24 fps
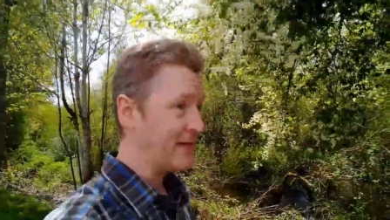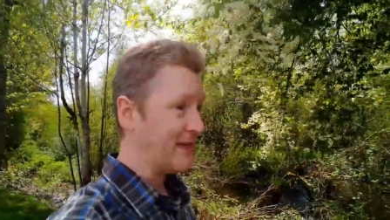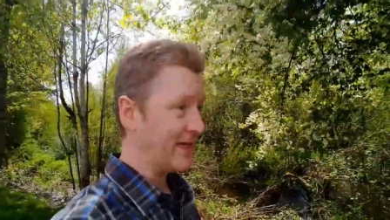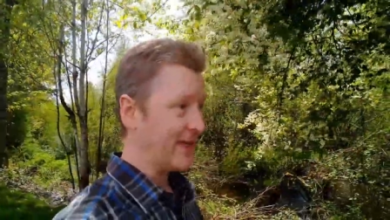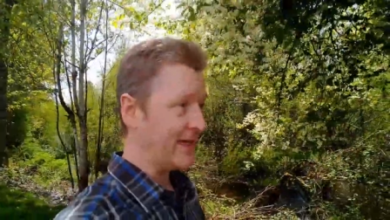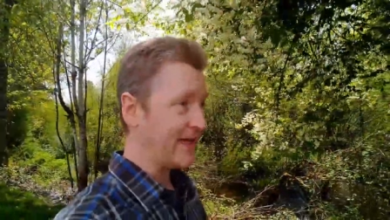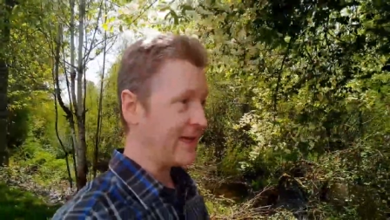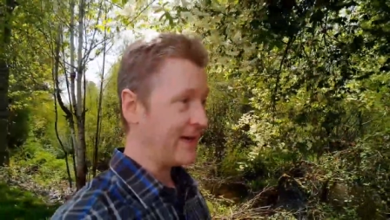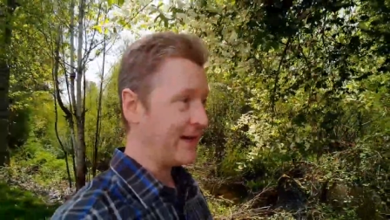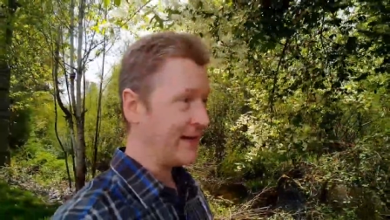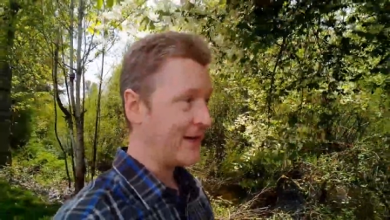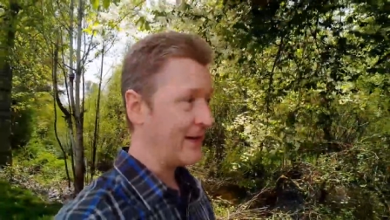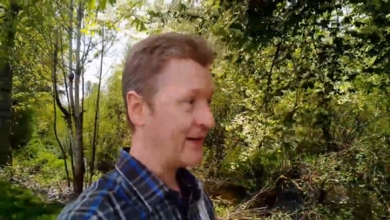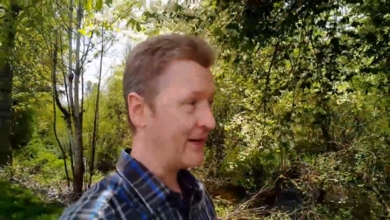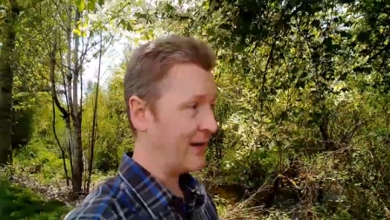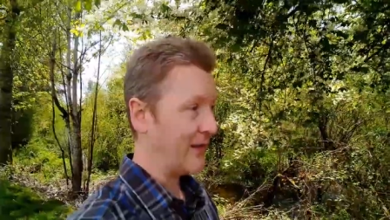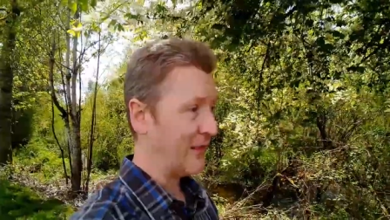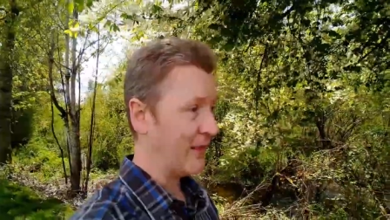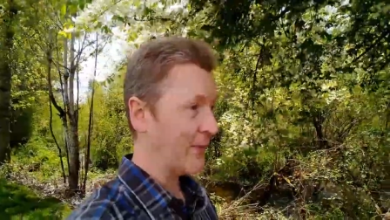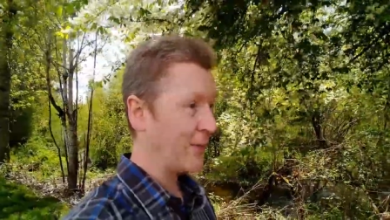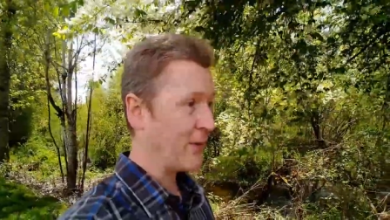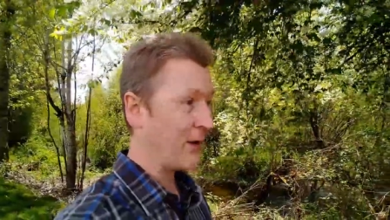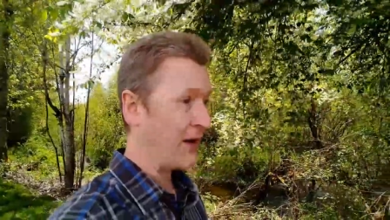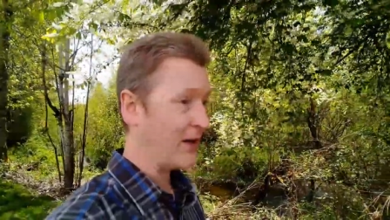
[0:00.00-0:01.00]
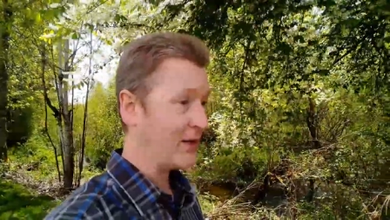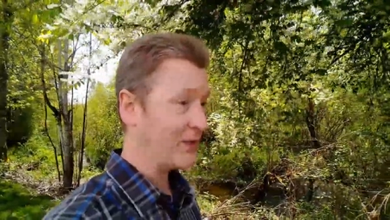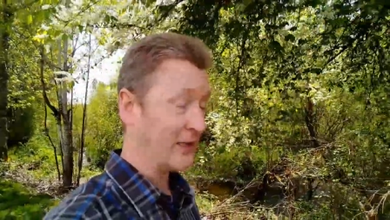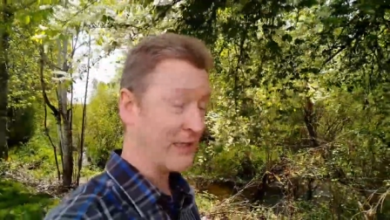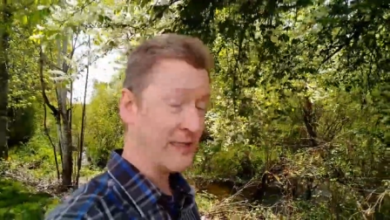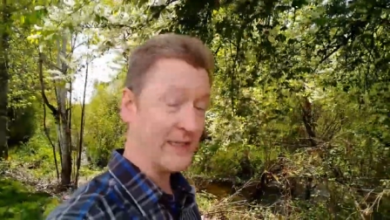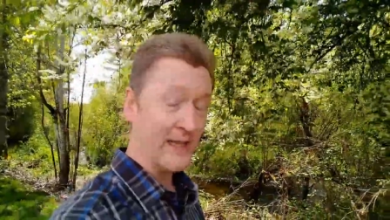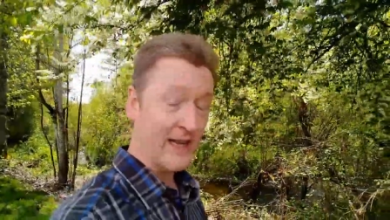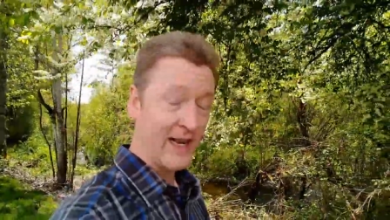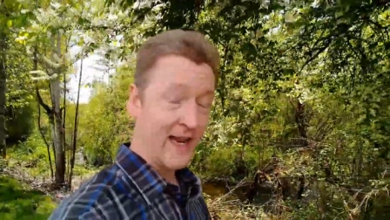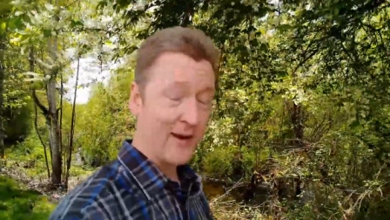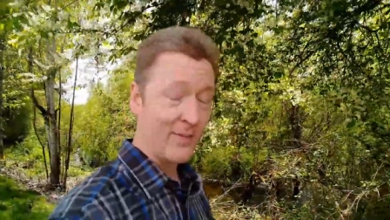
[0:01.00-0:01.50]
digging on the
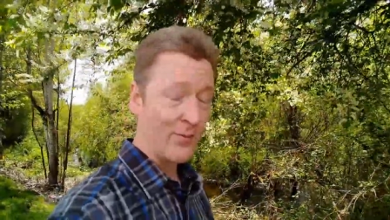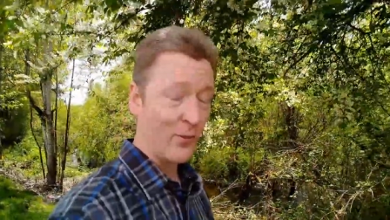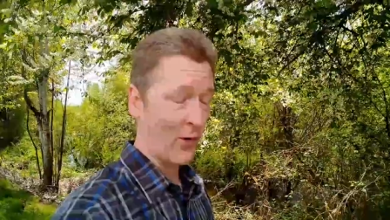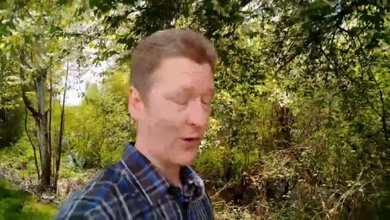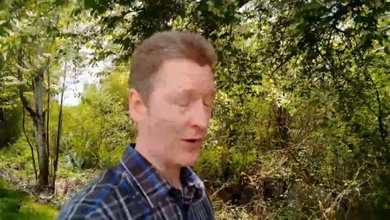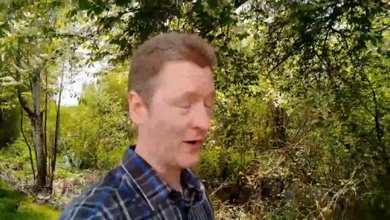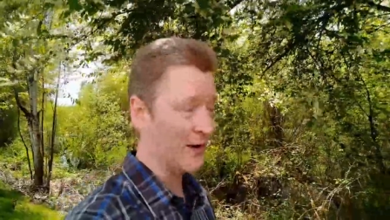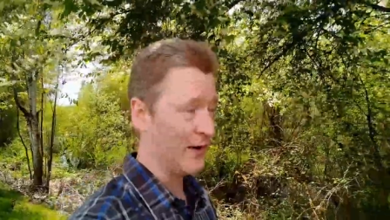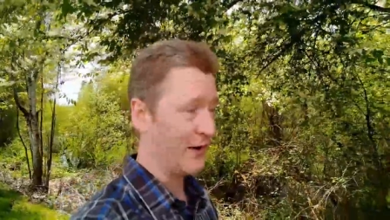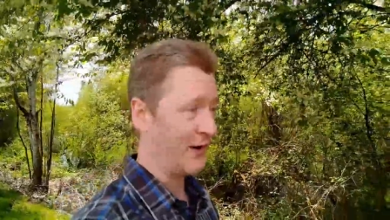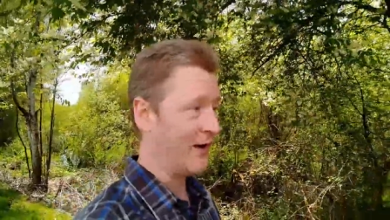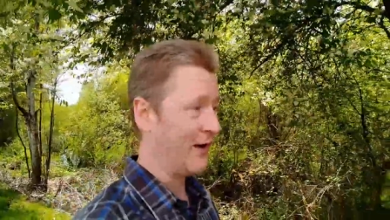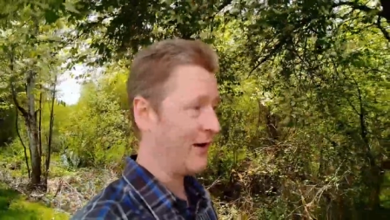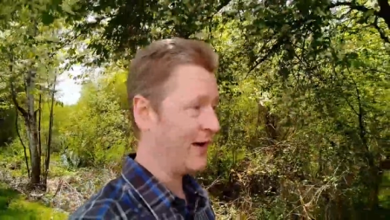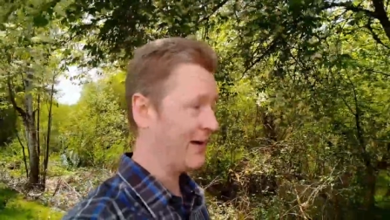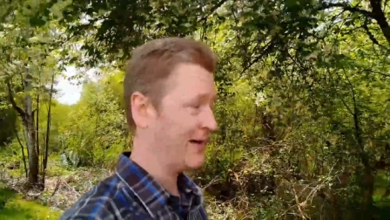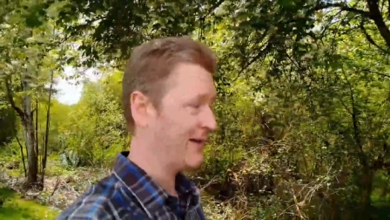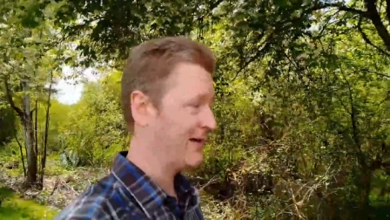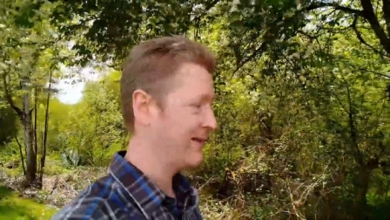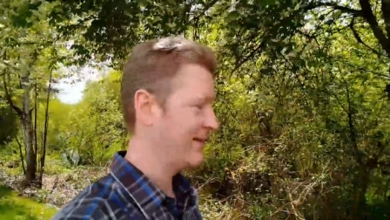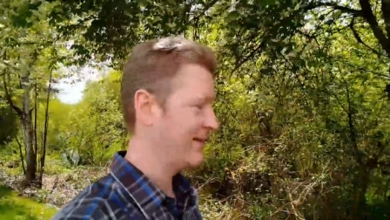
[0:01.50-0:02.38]
projects that I'm working on.